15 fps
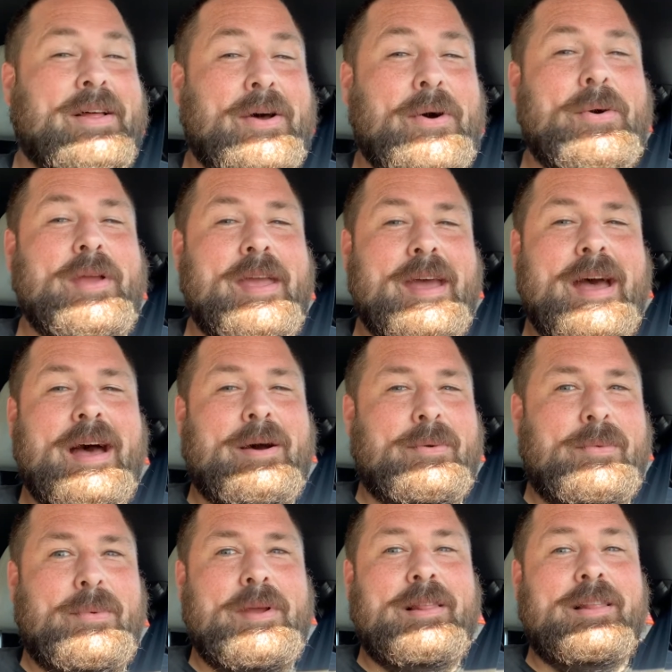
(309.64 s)
Oh yeah,
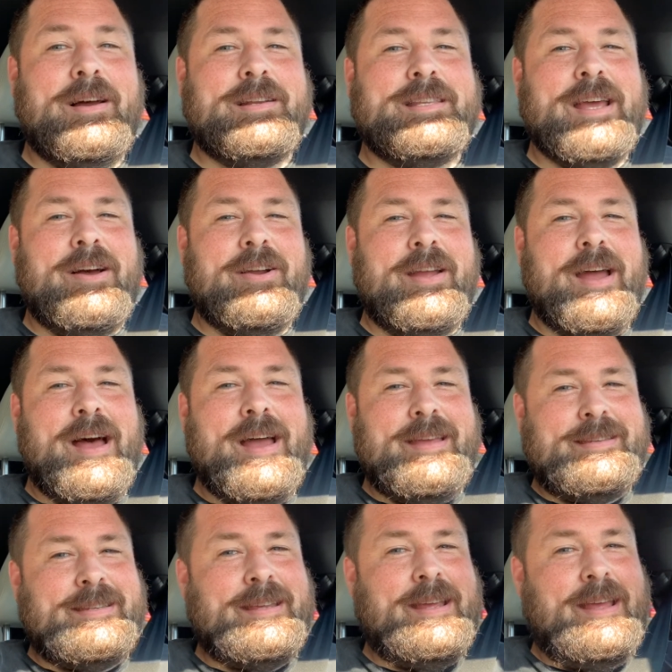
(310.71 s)
we lucked out,
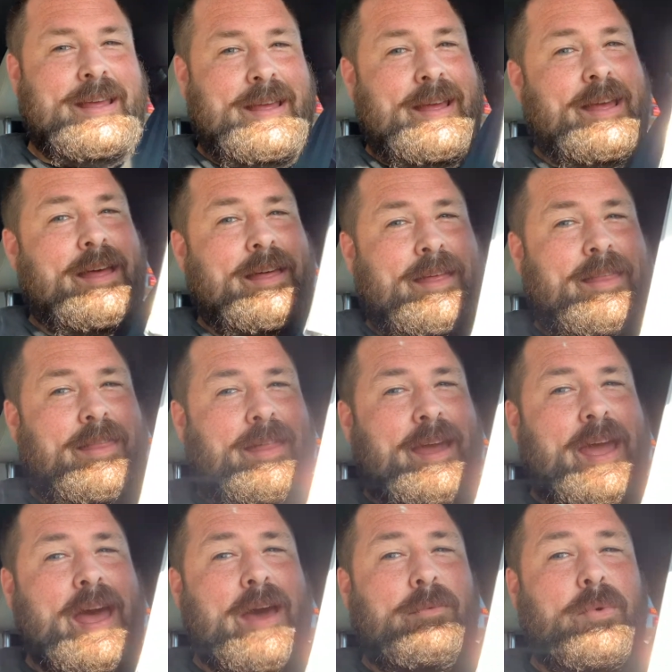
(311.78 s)
guys. they
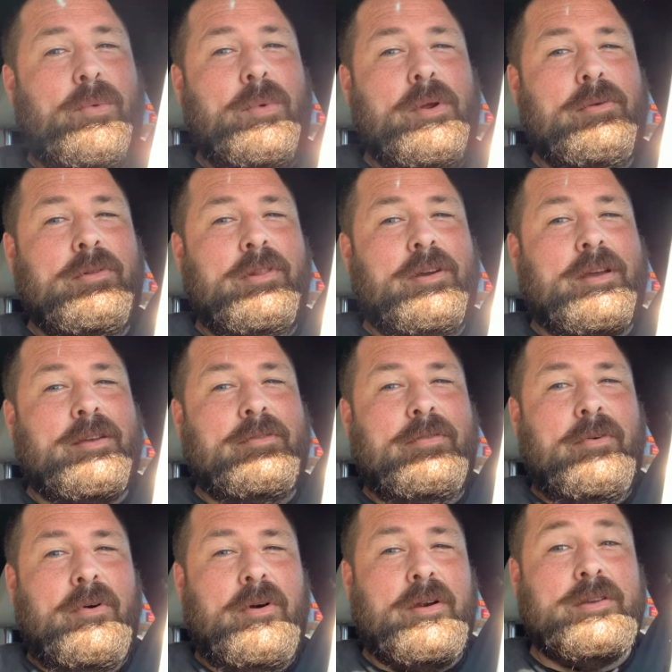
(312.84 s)
had what we were looking
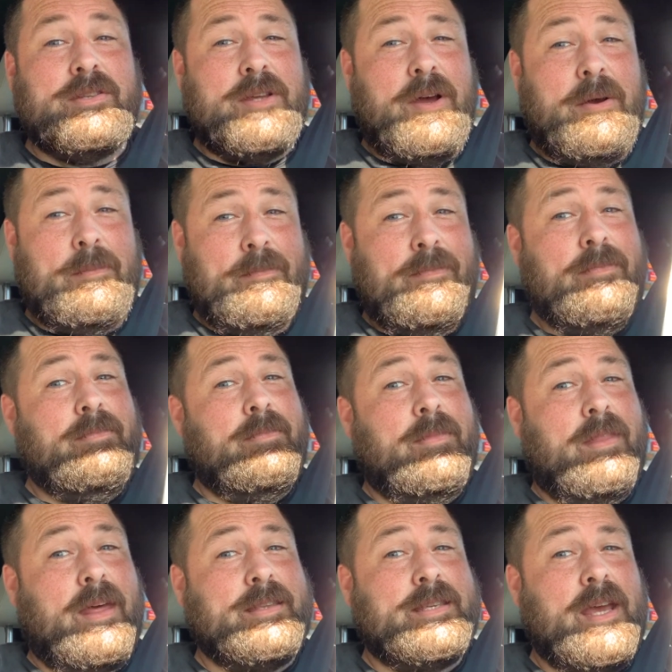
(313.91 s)
for. So
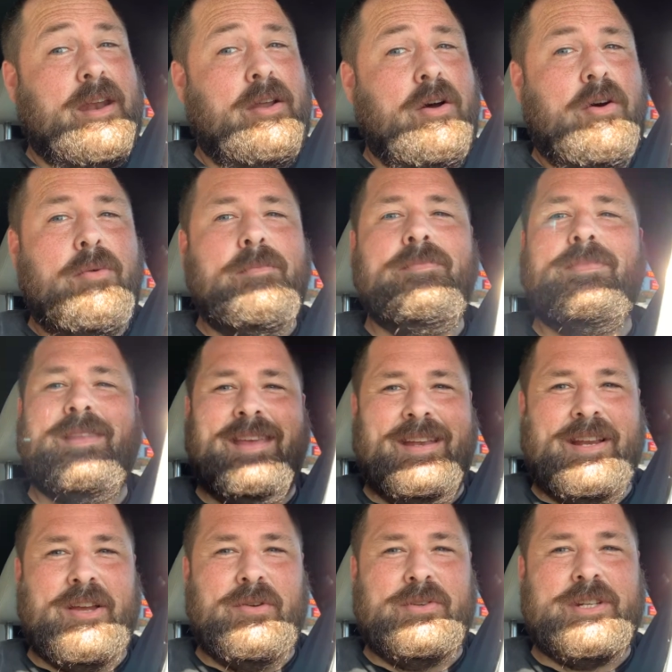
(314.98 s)
let's head home
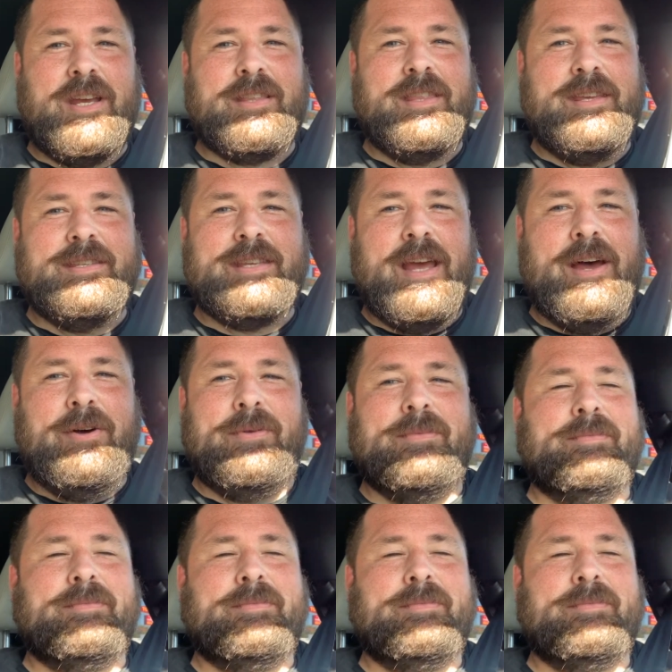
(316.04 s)
and go check these out.